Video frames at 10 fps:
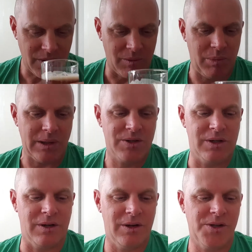punch in
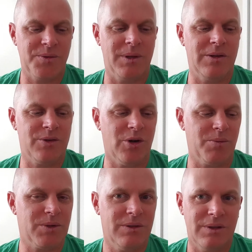the nose with those
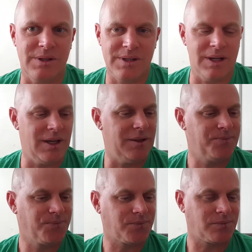hops. It's
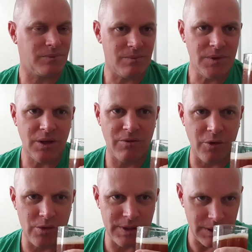
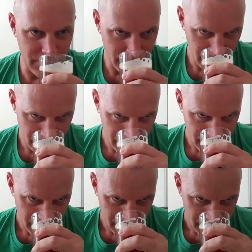fruity,
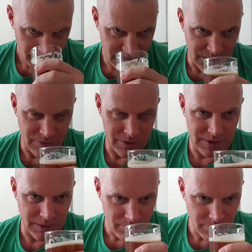citrusy,